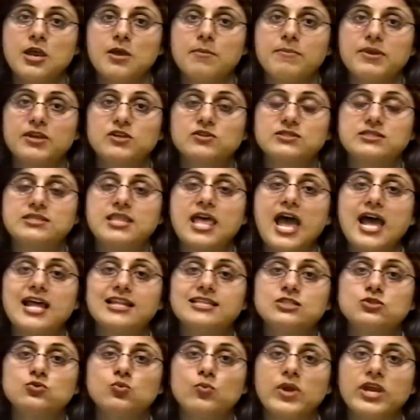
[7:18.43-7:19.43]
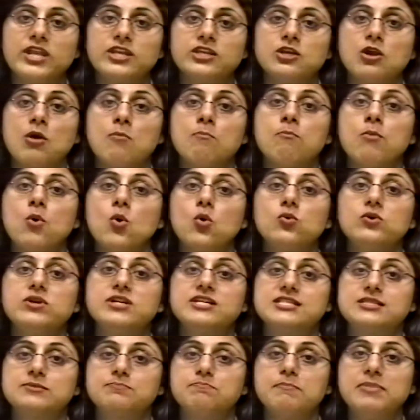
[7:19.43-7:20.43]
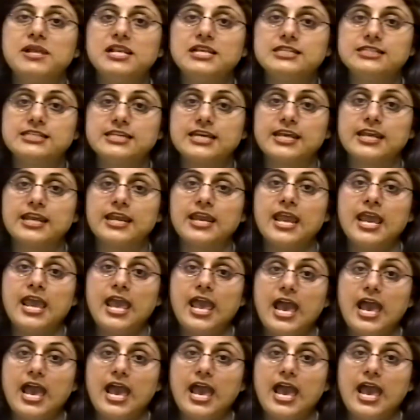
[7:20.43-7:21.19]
because that's when your bone is building